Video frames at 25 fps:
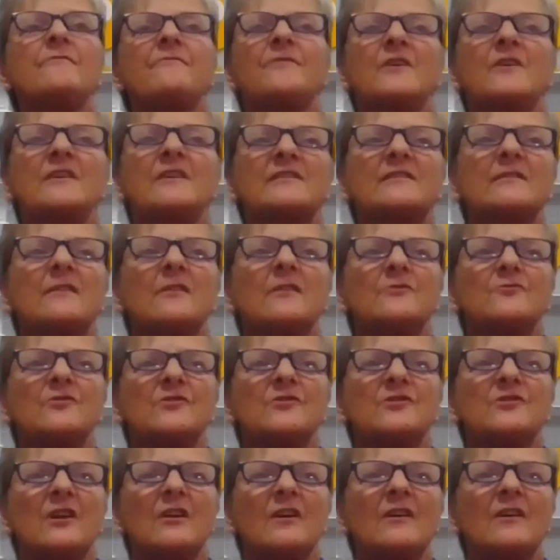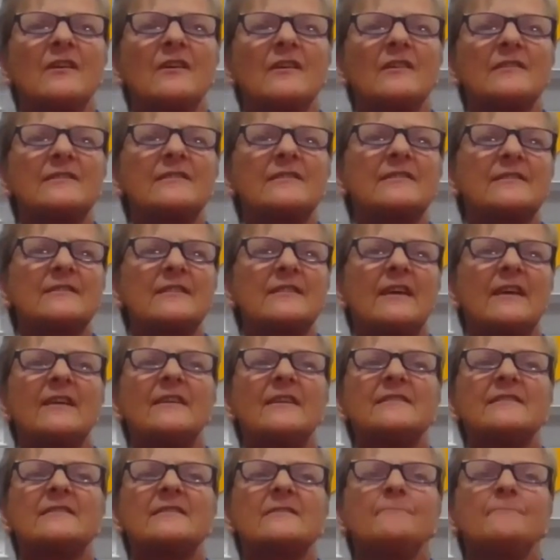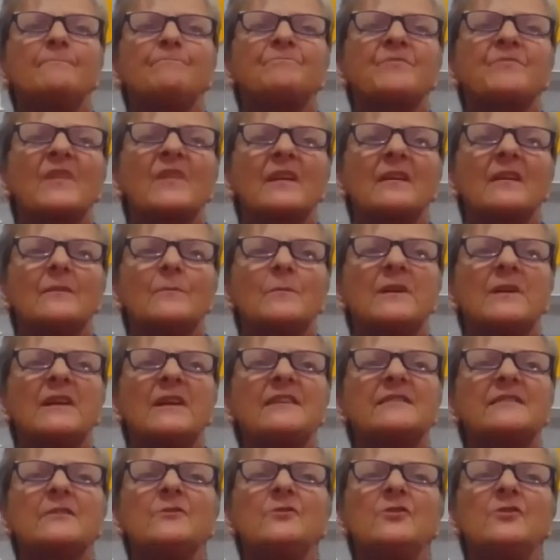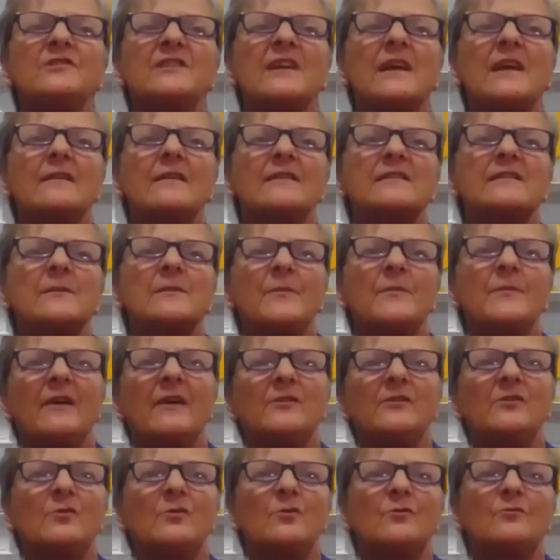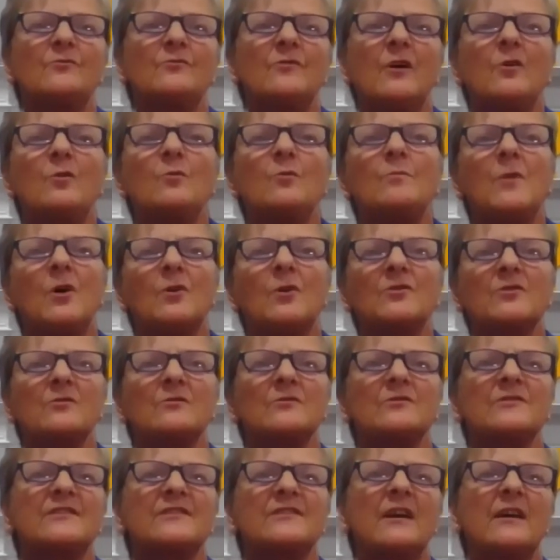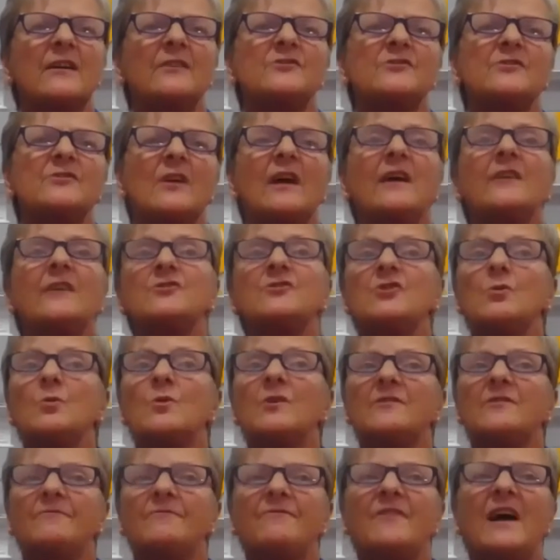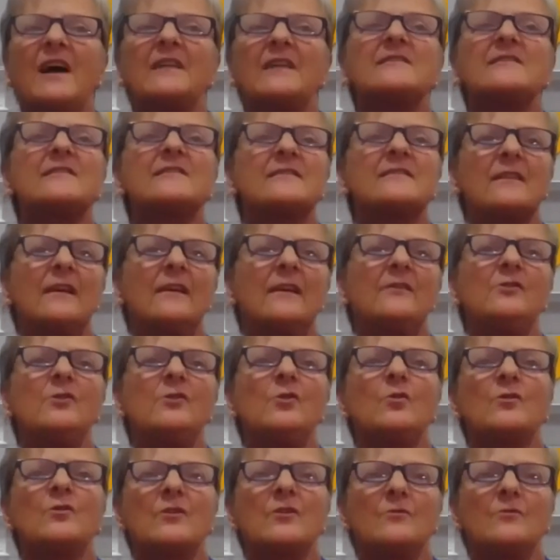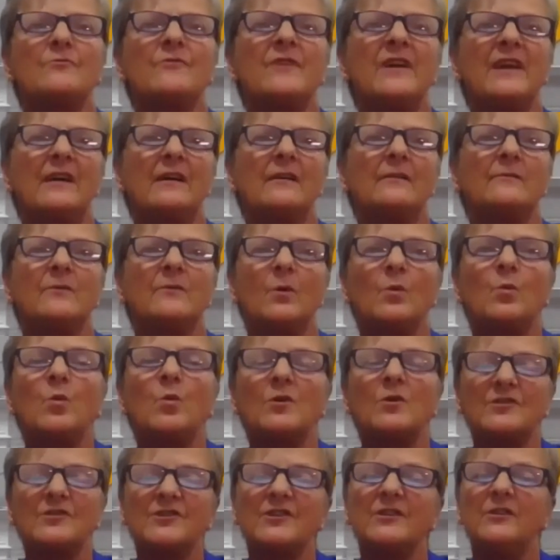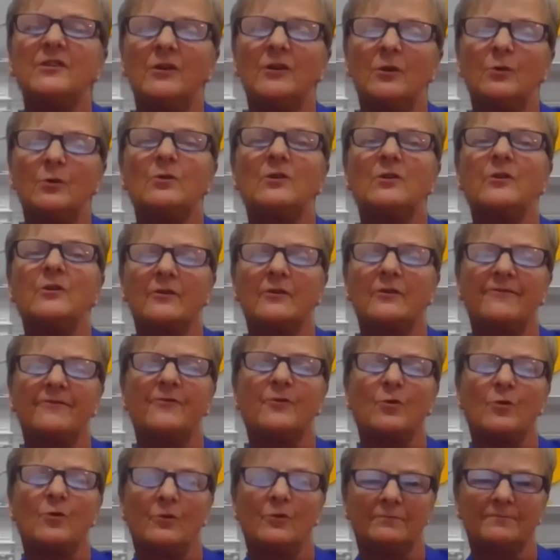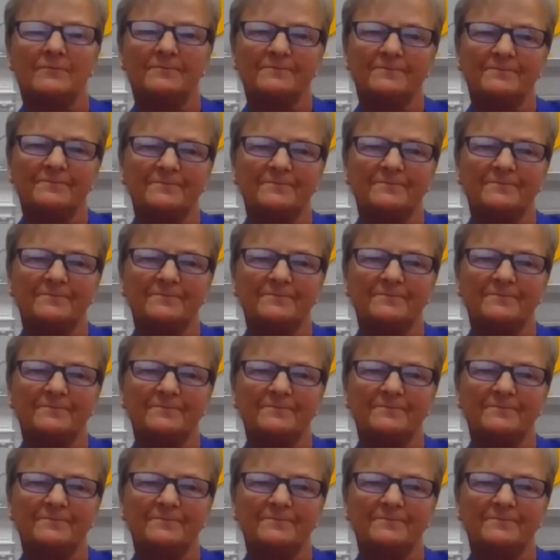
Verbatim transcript: from First Hundred Years says, please can you tell us about your role models as, as you advanced in your career? What do you look for?